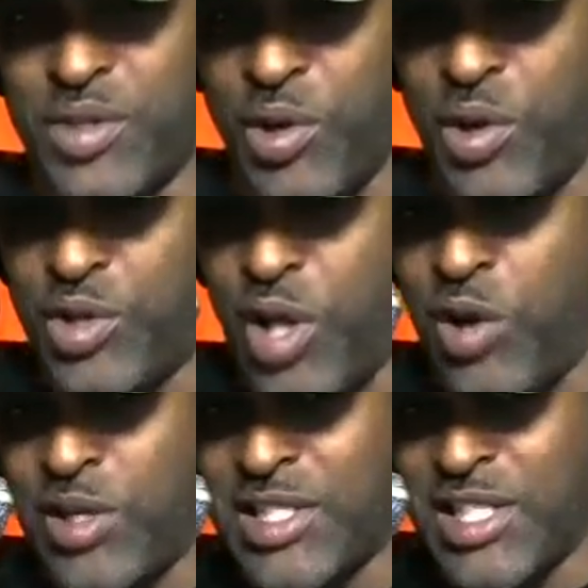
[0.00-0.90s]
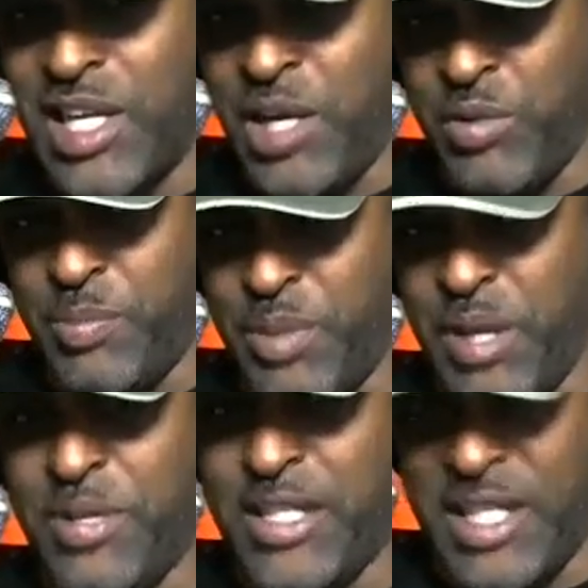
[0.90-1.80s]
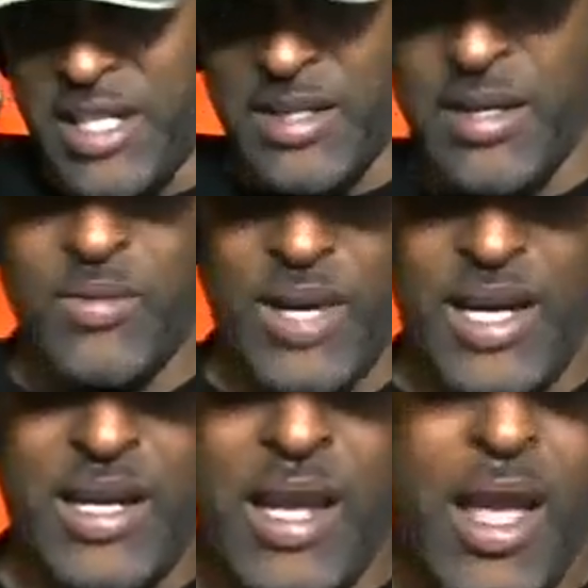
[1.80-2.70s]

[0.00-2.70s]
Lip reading: Daryl Dawkins and Henry Bibby did it, right?